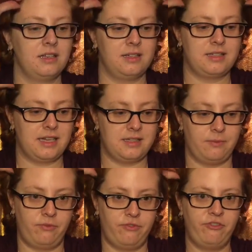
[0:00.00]
Let's get
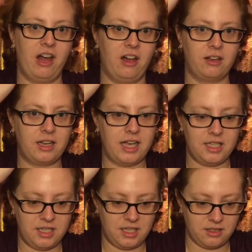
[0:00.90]
some fall
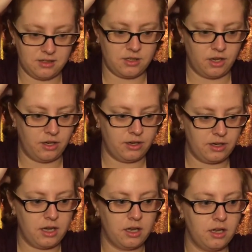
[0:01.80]
kitten ears on